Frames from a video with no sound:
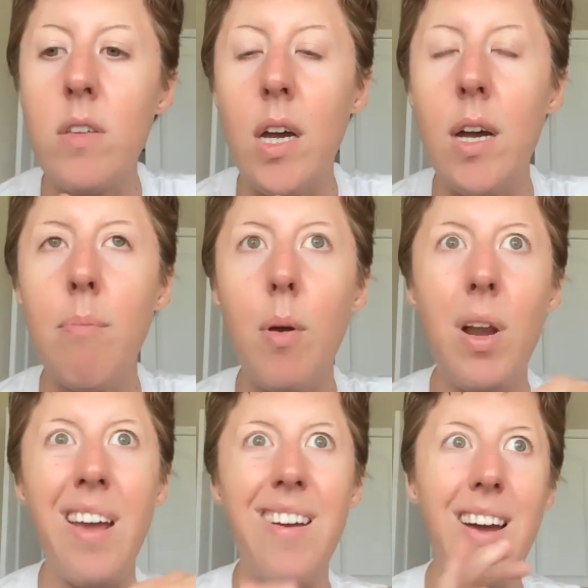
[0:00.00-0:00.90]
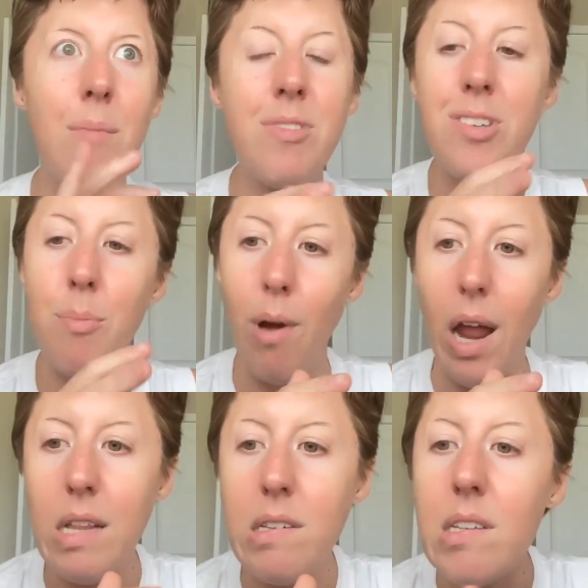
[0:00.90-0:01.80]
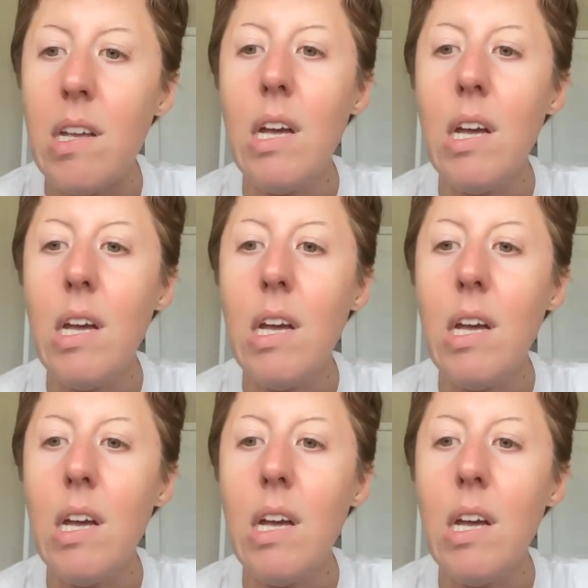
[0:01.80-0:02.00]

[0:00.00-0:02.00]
When it comes to breads,